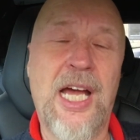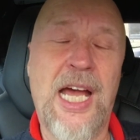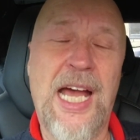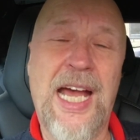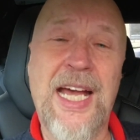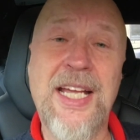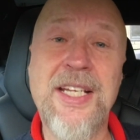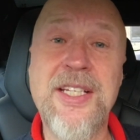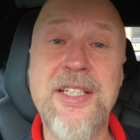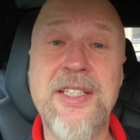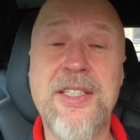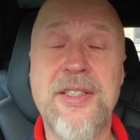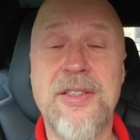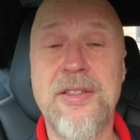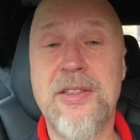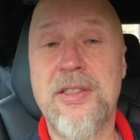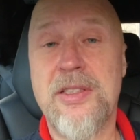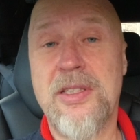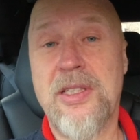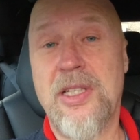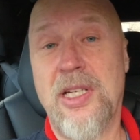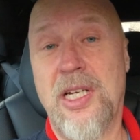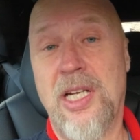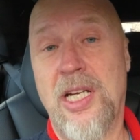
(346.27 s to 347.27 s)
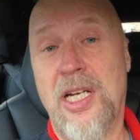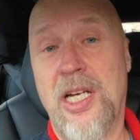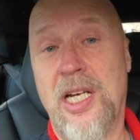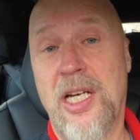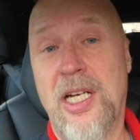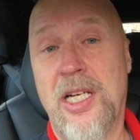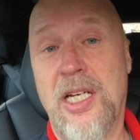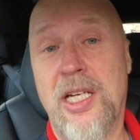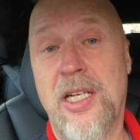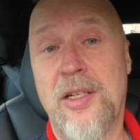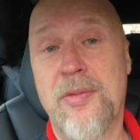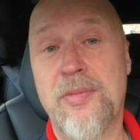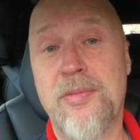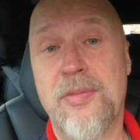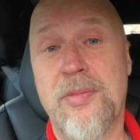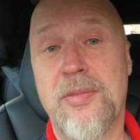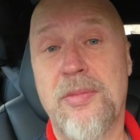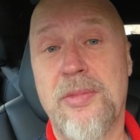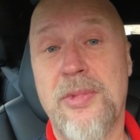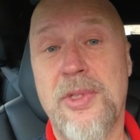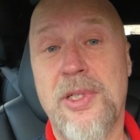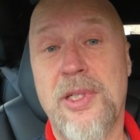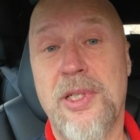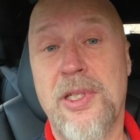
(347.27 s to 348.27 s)
and 0
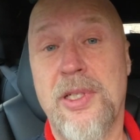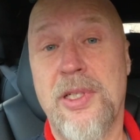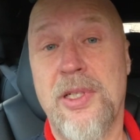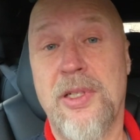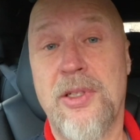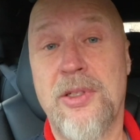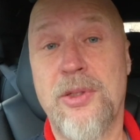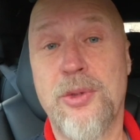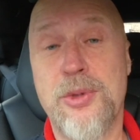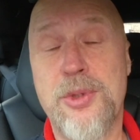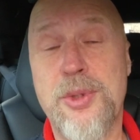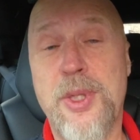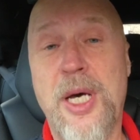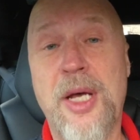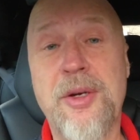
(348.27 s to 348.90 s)
to